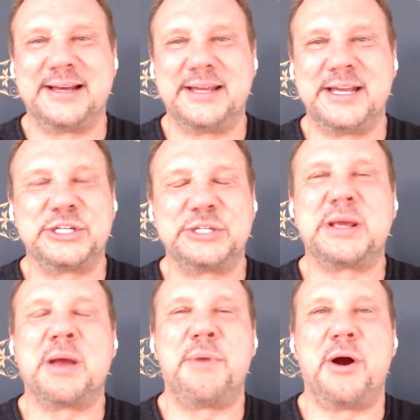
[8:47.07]
it's just
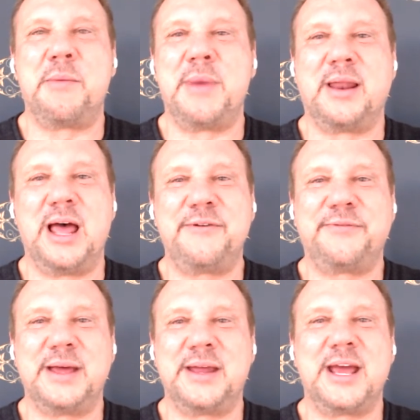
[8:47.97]
become part of my life,
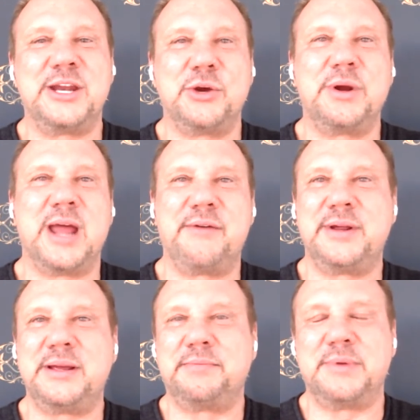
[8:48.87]
and I do it
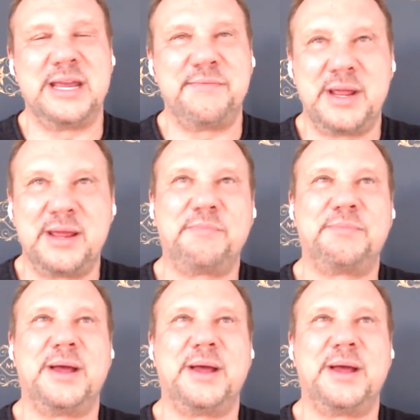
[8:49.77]
every evening,